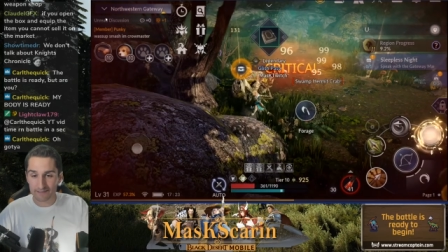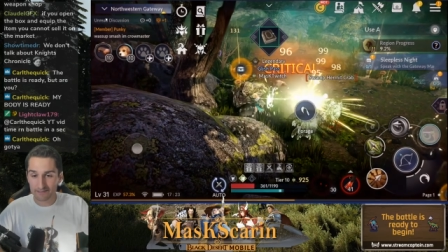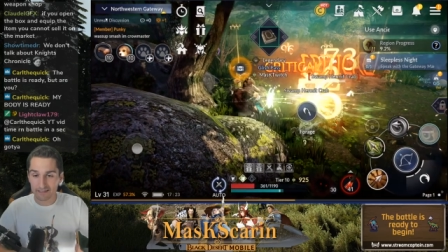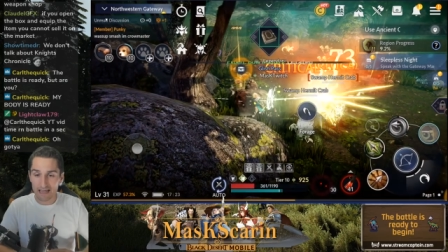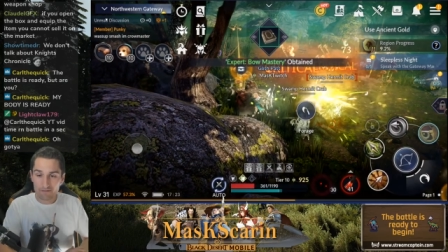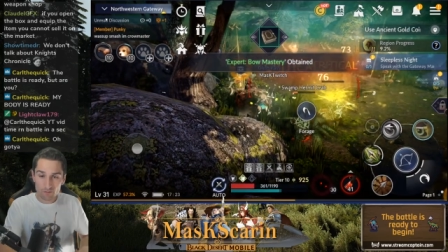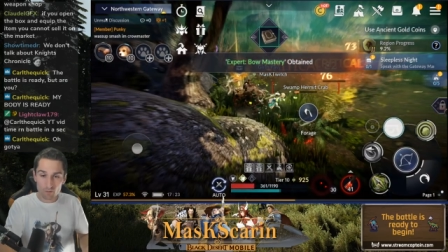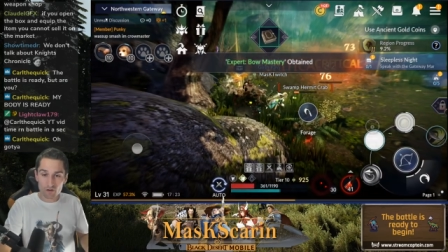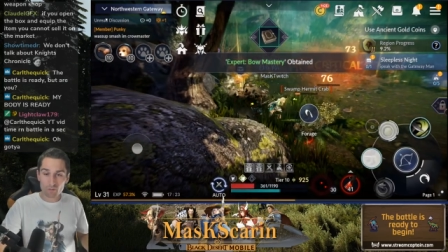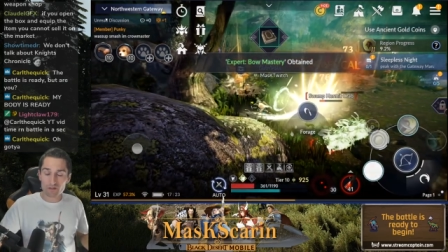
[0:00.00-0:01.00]
of see
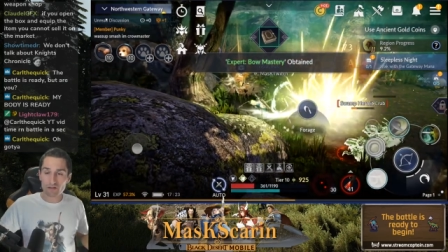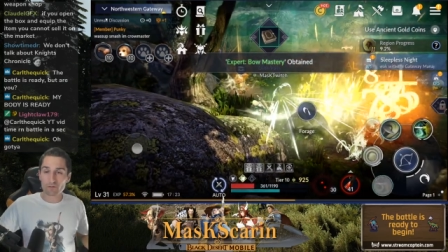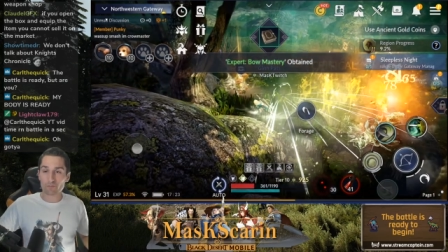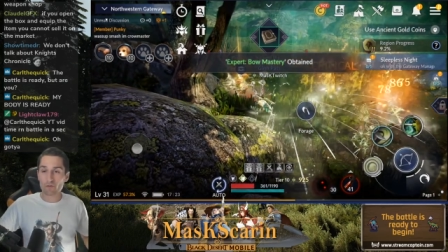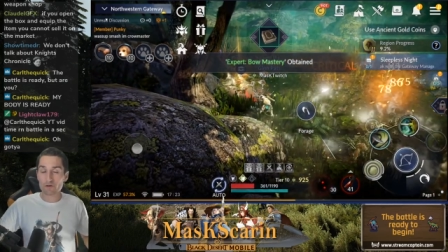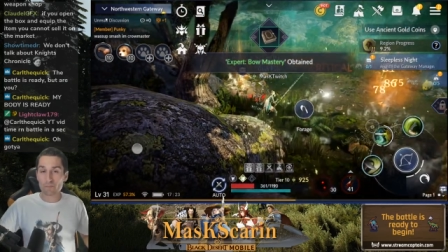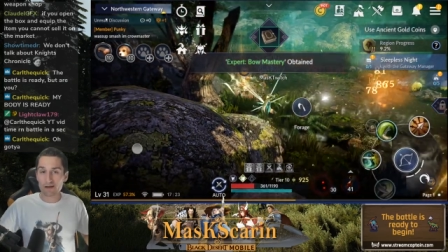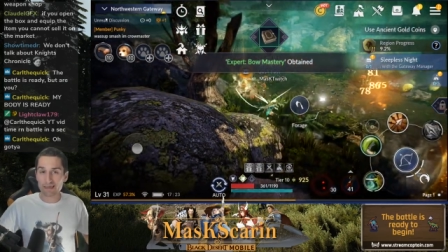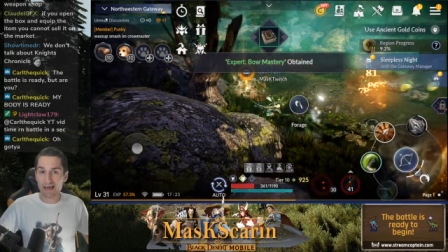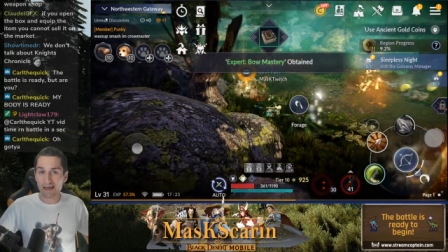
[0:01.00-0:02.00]
everywhere where you can throw your
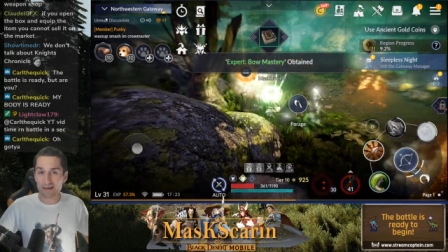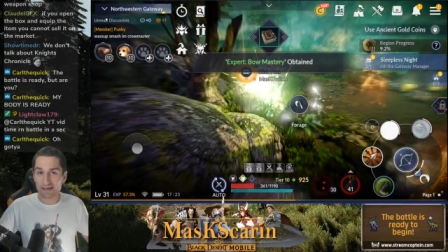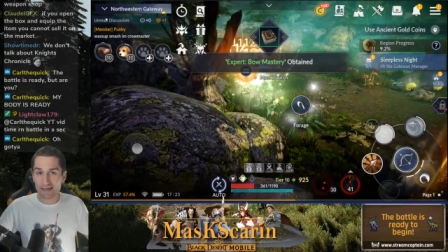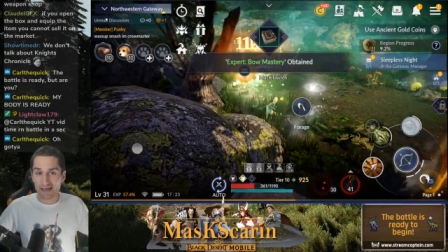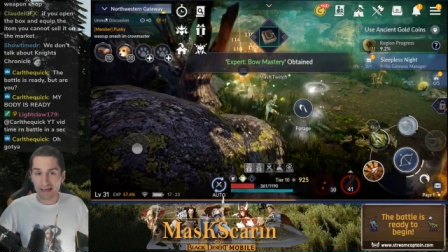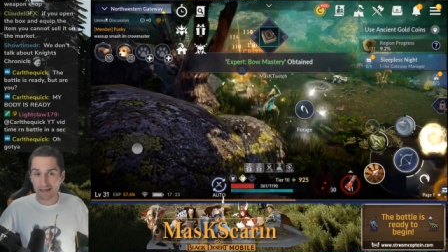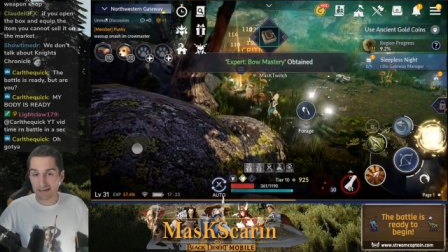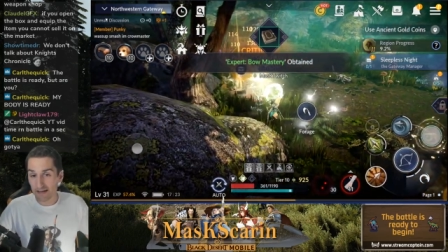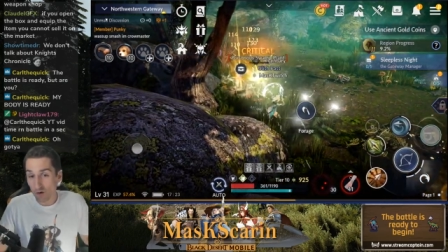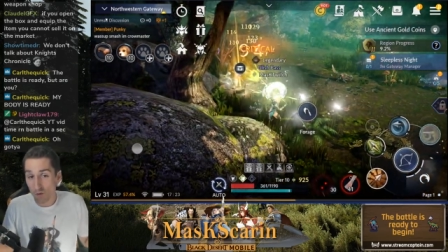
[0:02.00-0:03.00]
money at
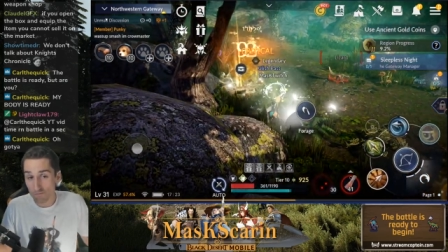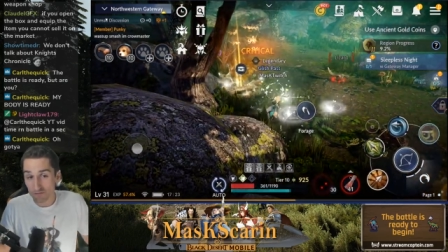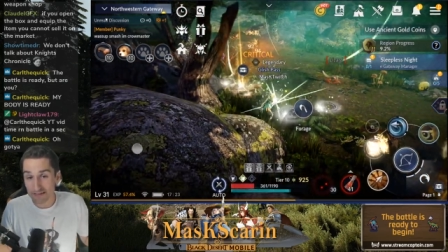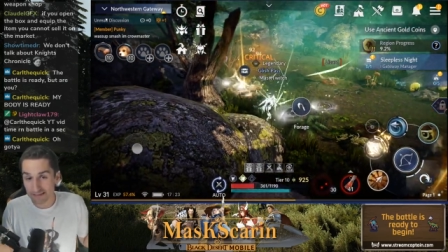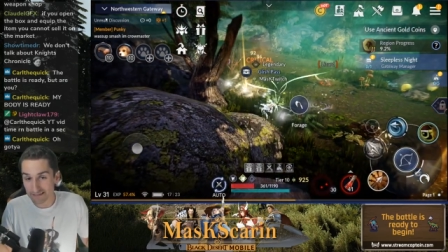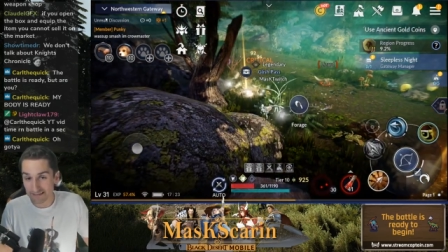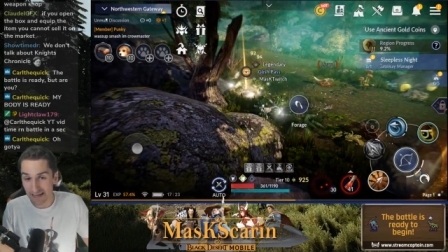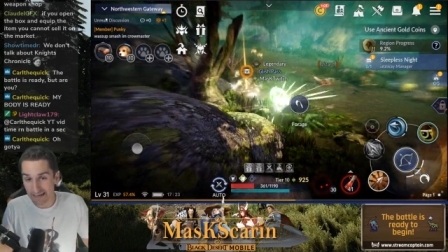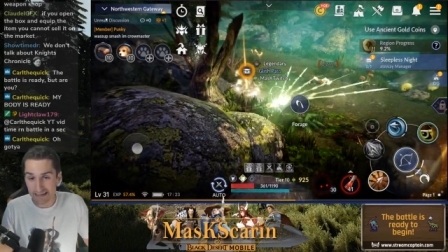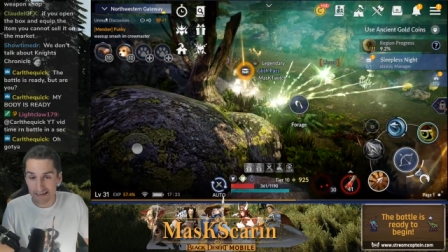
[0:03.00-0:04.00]
and and hopefully just
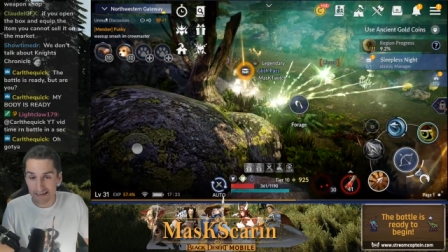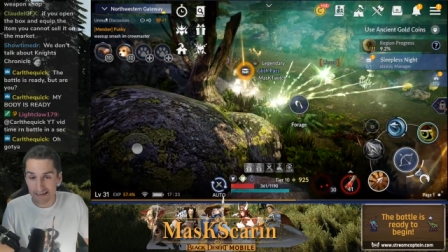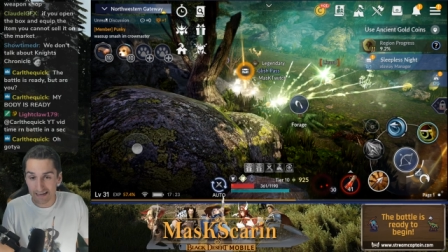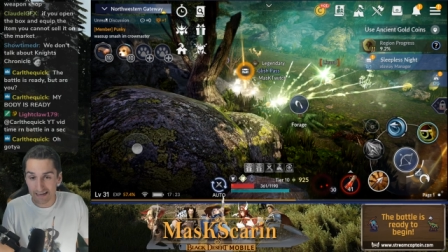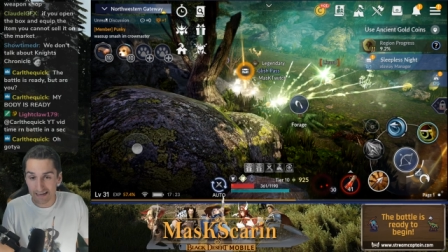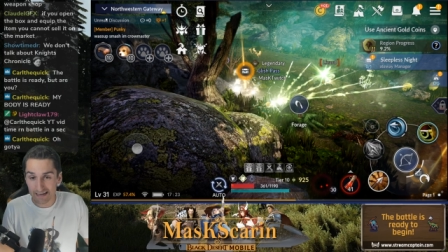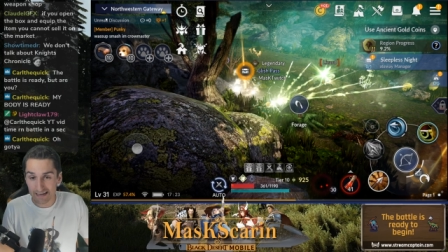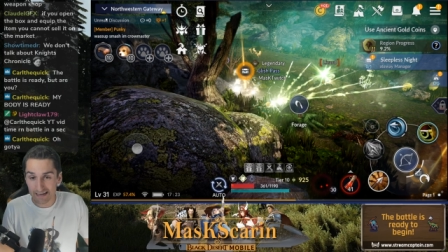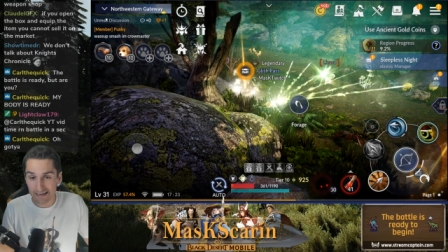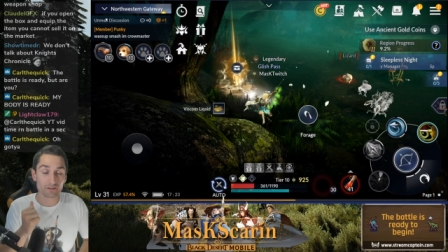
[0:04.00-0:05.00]
kind of get an idea of how
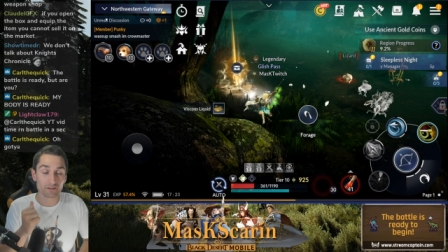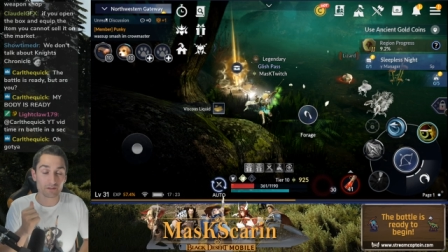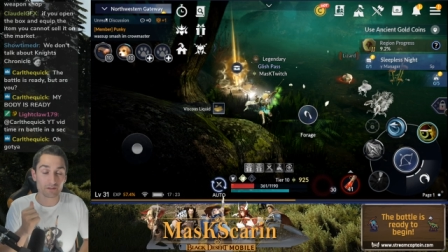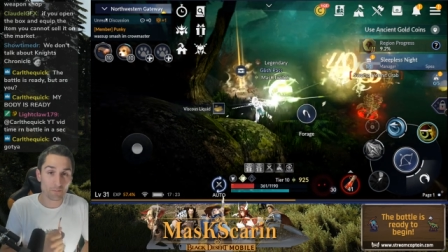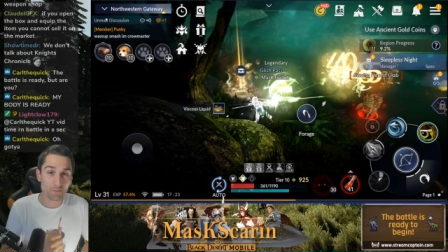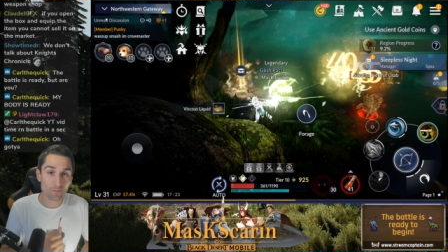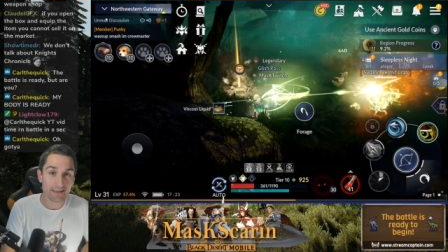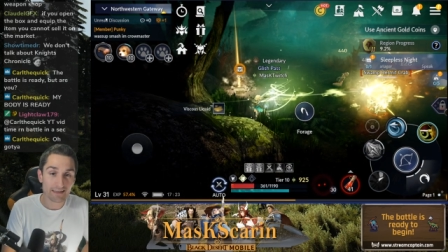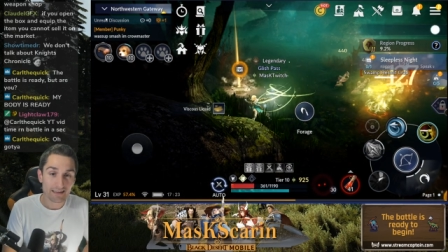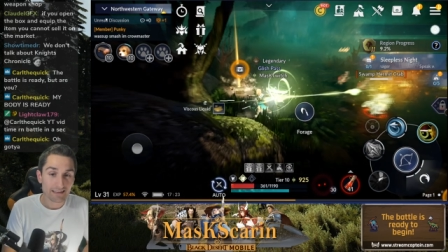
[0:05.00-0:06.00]
to do it the right
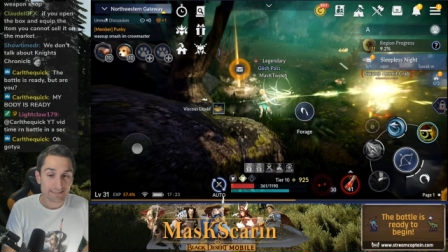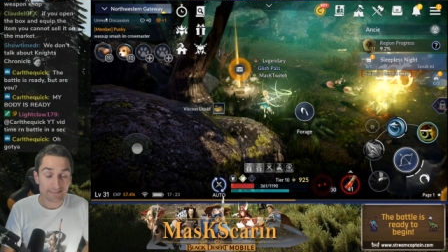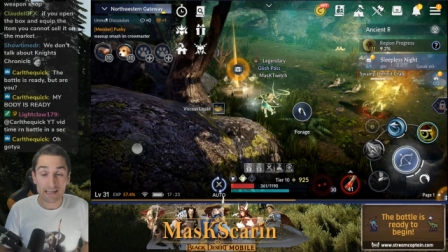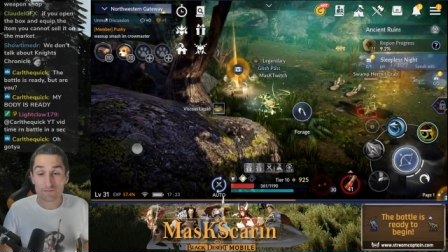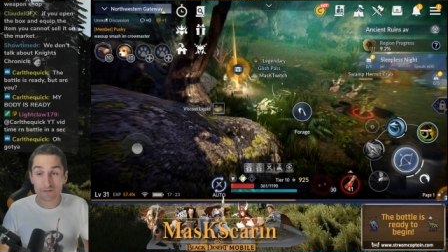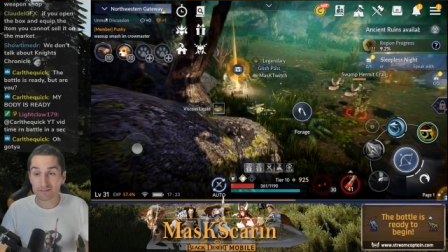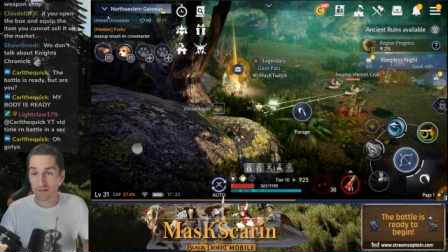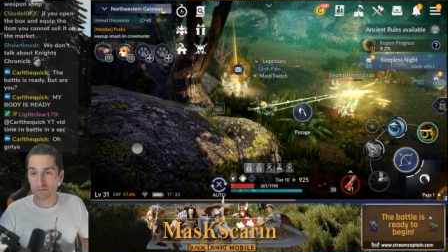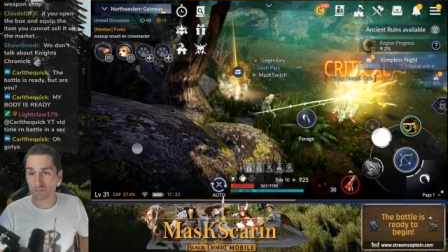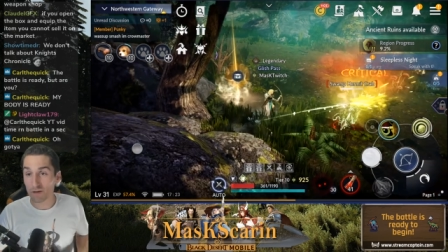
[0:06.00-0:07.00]
way. Save
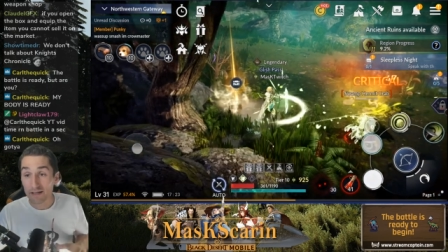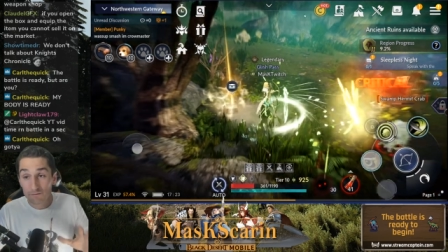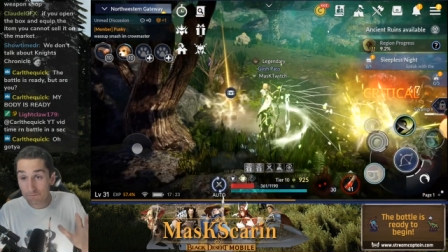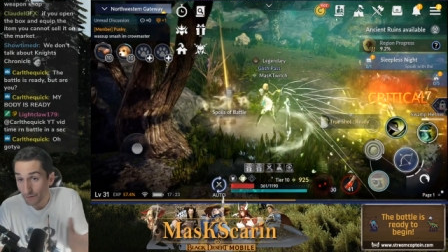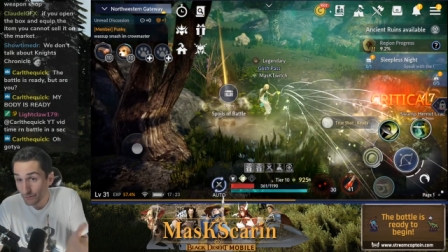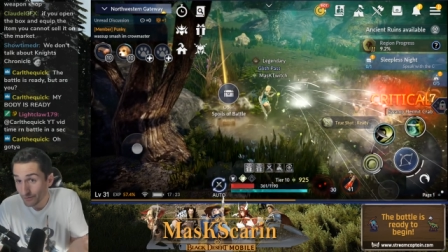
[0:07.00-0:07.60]
yourself some money. For